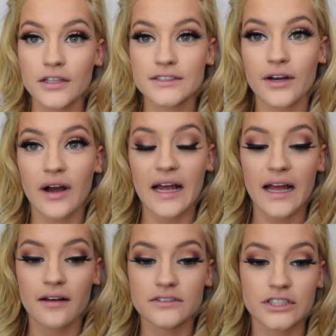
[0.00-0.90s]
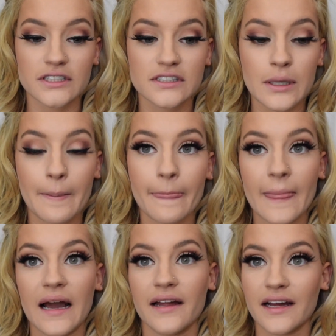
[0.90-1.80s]
So I
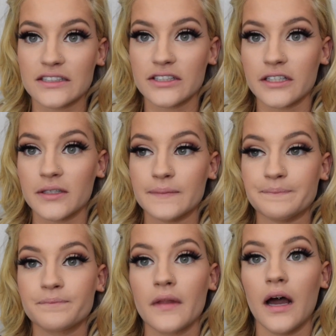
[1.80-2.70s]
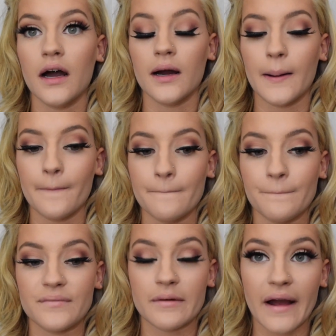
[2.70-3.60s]
actually
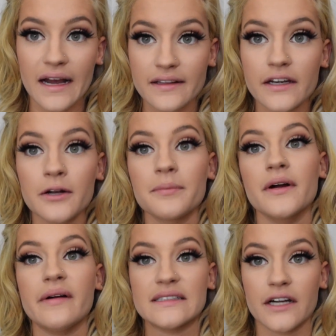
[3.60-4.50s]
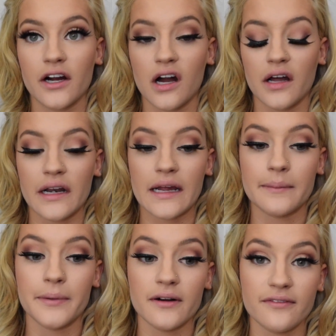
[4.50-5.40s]
did my eyeliner, put mascara on,
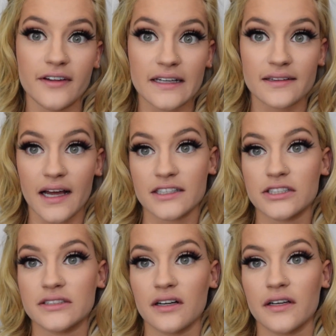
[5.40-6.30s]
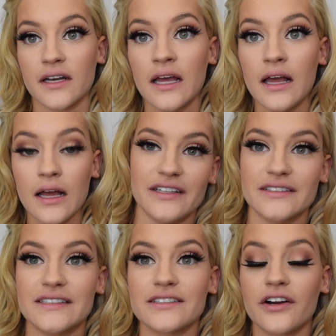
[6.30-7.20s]
and put fake lashes on.
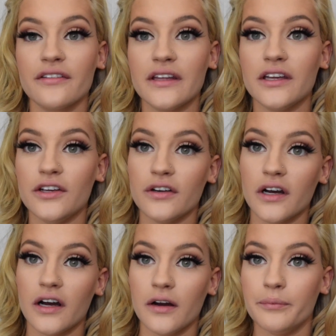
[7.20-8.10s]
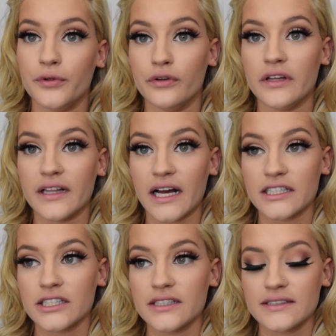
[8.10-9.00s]
These are the Huda Beauty
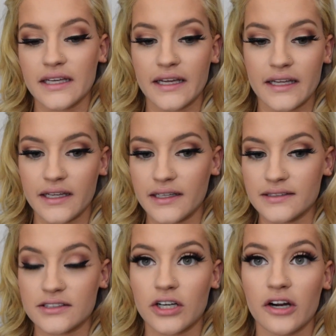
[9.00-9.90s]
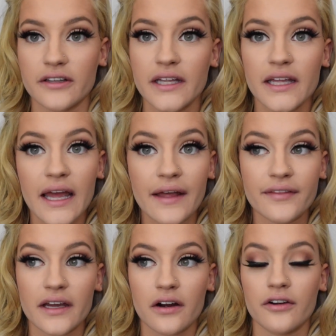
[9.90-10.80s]
lashes in Scarlet,
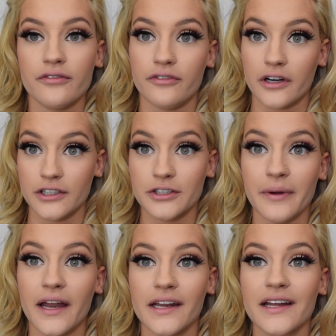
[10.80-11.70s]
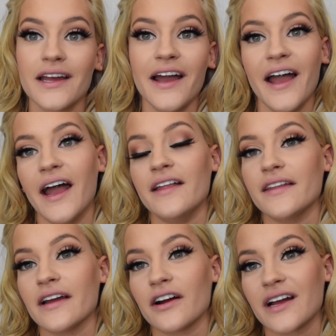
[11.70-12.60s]
and they are very dramatic, and
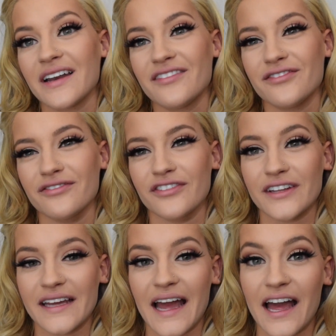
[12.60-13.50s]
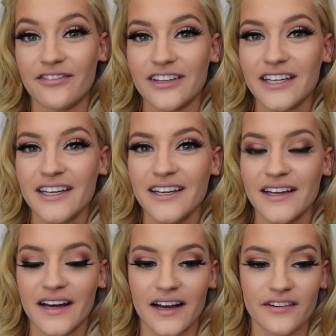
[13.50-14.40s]
they are kind of really heavy.
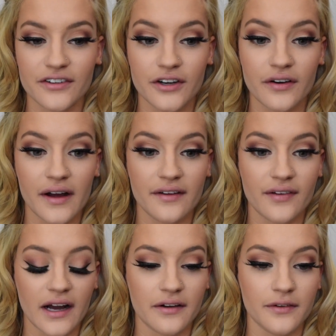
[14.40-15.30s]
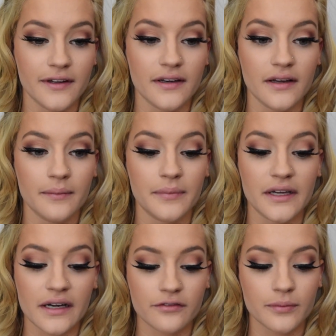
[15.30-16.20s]
I don't know if I would
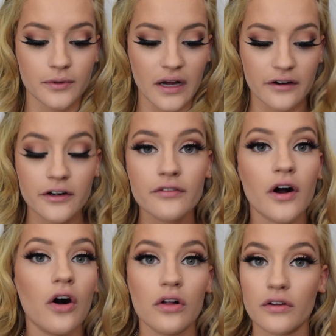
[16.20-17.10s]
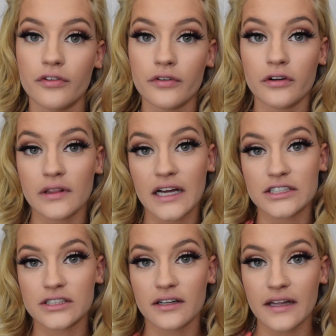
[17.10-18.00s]
be comfortable. I don't know if all of her
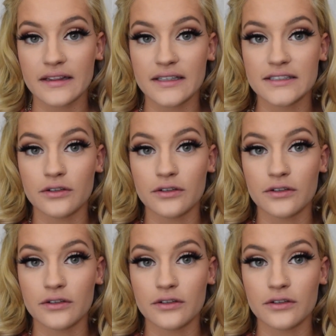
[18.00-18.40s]
lashes are like this,